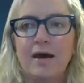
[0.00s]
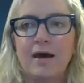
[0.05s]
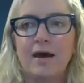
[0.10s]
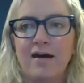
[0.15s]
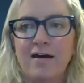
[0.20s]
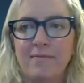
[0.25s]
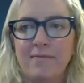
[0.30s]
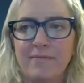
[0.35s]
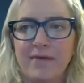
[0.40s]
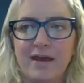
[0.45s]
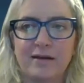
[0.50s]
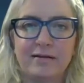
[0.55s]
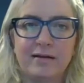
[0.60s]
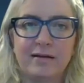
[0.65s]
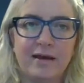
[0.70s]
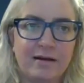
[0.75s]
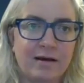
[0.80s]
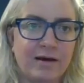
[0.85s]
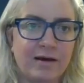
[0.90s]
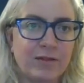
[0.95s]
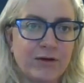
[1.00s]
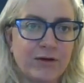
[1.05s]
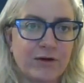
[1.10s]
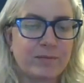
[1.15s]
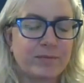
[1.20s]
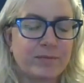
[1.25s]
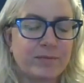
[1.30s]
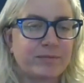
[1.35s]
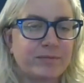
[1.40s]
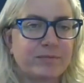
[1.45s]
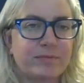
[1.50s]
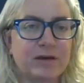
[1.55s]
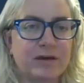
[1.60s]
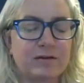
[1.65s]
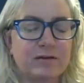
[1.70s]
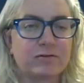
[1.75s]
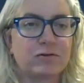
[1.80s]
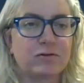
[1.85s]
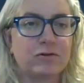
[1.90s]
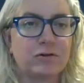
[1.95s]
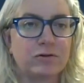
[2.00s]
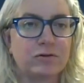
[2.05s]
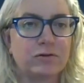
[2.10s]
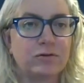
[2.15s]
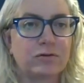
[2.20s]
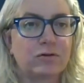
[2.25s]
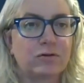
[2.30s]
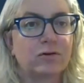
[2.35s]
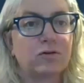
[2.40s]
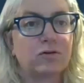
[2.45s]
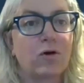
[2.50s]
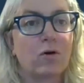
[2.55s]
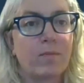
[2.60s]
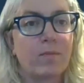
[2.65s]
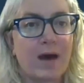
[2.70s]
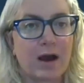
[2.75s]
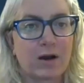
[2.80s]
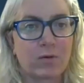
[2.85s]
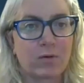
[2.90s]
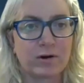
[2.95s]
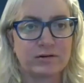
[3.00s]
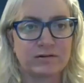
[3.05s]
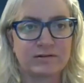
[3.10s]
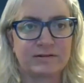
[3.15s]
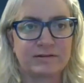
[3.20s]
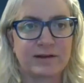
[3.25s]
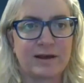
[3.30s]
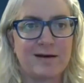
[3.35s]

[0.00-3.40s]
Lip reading: and other things could go backwards.